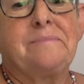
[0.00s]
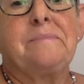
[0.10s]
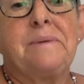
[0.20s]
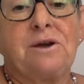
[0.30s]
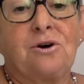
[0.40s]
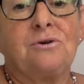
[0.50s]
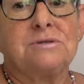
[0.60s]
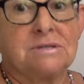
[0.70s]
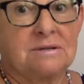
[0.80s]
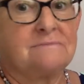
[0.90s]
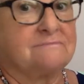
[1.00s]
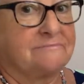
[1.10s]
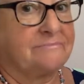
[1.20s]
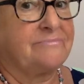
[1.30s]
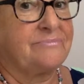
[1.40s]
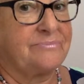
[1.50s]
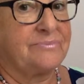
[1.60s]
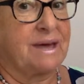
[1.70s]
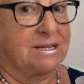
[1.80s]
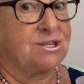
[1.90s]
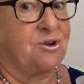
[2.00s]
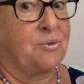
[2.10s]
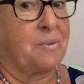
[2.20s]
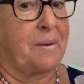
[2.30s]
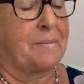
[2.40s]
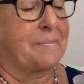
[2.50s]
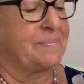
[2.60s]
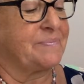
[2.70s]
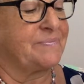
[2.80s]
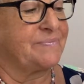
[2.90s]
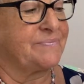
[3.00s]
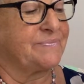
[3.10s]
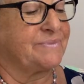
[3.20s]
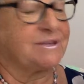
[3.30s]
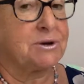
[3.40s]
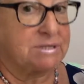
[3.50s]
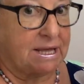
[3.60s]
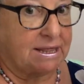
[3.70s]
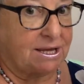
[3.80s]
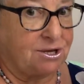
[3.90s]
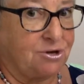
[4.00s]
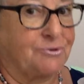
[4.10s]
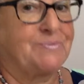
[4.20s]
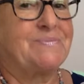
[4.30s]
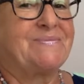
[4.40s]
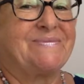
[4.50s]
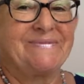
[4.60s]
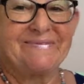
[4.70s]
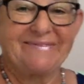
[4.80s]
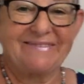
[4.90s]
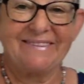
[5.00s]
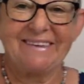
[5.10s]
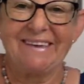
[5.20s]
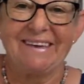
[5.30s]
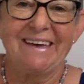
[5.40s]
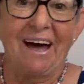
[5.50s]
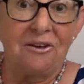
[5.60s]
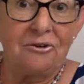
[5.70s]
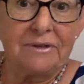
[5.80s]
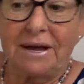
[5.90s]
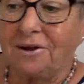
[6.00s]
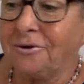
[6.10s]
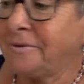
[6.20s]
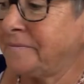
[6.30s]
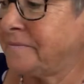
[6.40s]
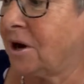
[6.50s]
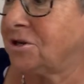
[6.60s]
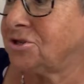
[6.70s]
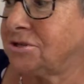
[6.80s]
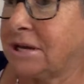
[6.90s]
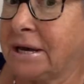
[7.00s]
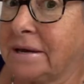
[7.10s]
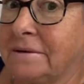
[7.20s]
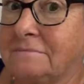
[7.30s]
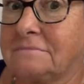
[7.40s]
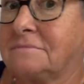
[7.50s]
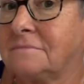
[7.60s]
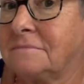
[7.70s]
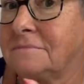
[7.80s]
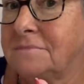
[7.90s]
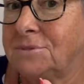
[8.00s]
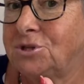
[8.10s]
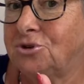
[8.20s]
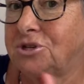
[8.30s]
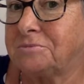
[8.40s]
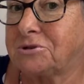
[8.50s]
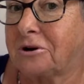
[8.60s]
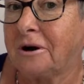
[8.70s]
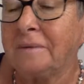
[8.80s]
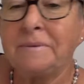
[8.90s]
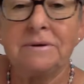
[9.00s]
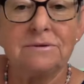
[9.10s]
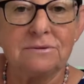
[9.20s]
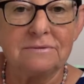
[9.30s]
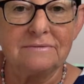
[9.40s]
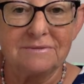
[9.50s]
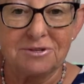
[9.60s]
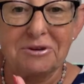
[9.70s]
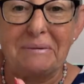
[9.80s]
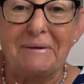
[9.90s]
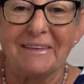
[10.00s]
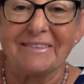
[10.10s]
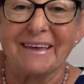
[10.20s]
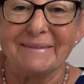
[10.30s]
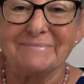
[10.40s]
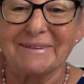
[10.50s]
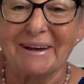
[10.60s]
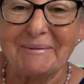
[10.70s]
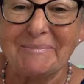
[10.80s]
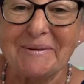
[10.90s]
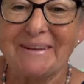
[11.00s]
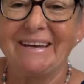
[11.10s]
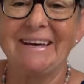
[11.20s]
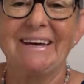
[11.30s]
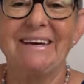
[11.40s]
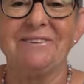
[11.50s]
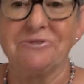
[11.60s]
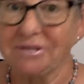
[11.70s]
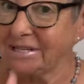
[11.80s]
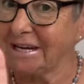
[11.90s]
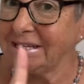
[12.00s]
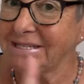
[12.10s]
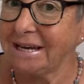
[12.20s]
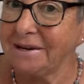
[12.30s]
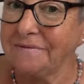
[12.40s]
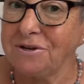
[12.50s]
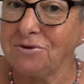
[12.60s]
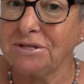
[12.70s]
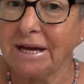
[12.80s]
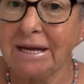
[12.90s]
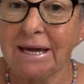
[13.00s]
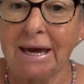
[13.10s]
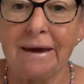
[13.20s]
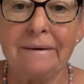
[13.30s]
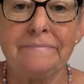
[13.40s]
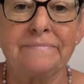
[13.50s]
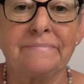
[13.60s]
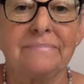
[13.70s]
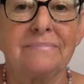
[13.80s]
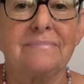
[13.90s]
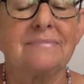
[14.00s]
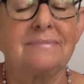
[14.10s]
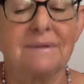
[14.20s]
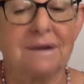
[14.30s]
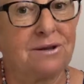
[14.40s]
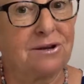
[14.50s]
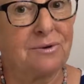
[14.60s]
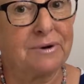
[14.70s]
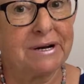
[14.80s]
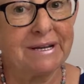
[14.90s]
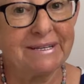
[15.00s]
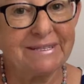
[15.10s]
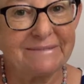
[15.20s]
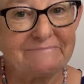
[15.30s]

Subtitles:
Because that's a good one. So I say thank you. And on that note, I shall say, do subscribe. Do give me the thumbs up. You stay safe and you take care. And you know what it is.